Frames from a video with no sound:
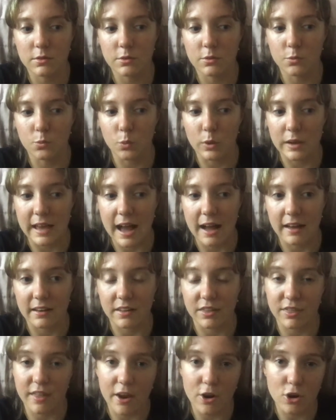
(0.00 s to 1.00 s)
we had a
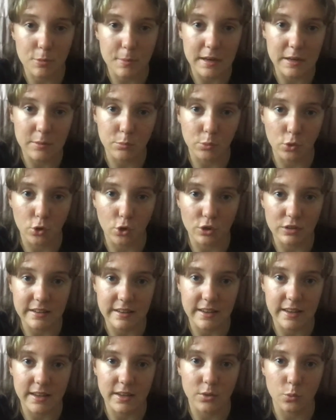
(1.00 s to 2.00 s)
theremin brought
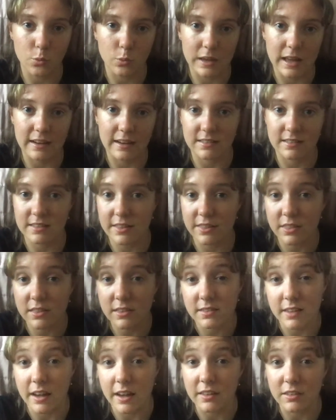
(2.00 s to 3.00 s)
in, we had a
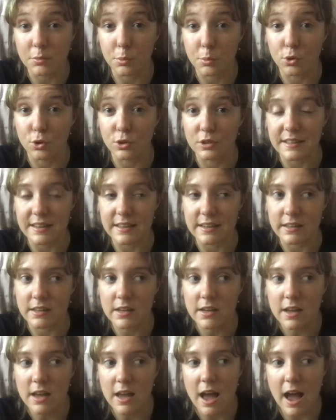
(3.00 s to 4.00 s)
synthesizer brought in,
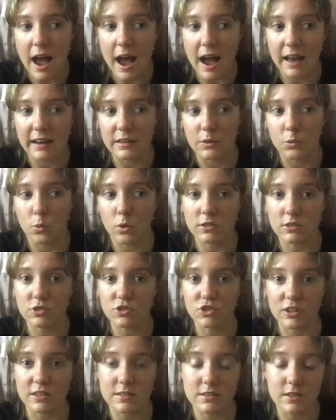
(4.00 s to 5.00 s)
and it wasn't
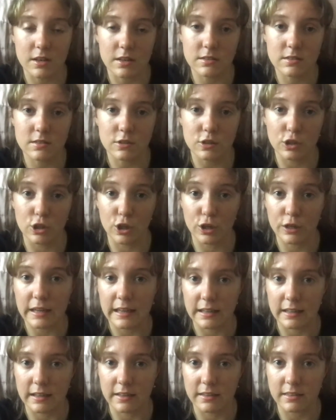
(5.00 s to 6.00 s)
just us
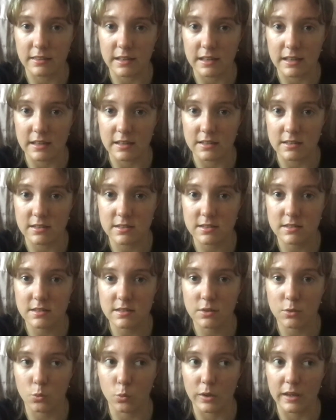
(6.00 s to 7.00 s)
looking at these,
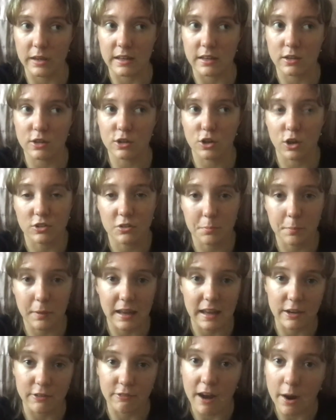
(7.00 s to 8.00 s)
we got to
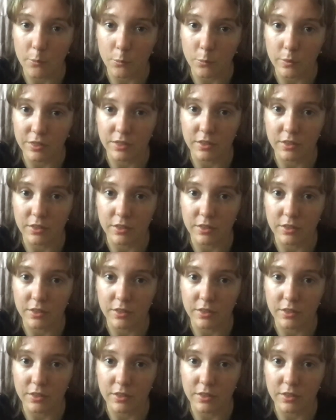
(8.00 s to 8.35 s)
play around with